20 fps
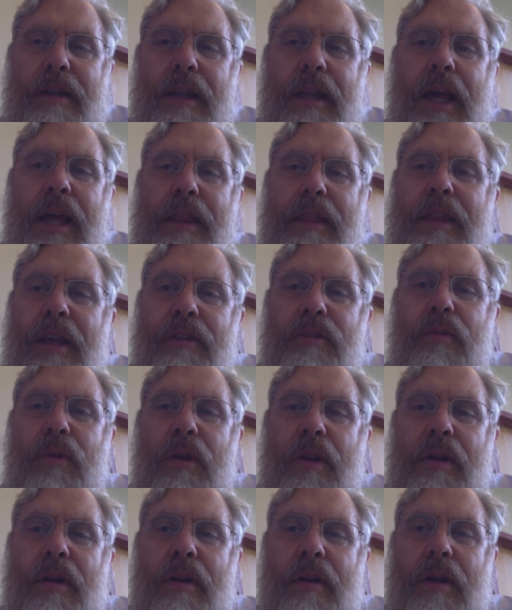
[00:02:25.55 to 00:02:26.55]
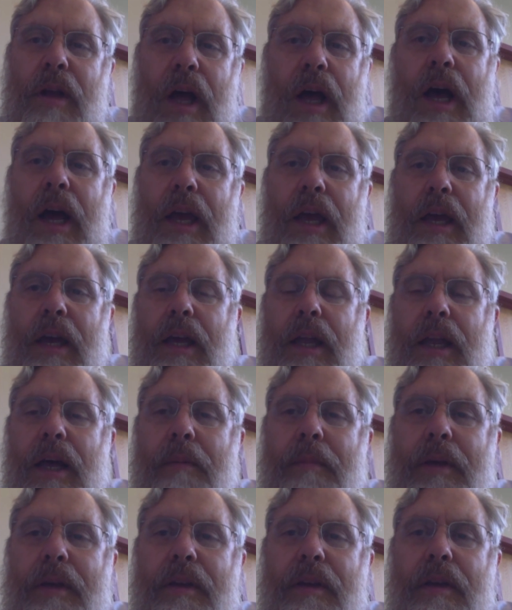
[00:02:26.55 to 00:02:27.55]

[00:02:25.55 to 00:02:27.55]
like things where there are high economic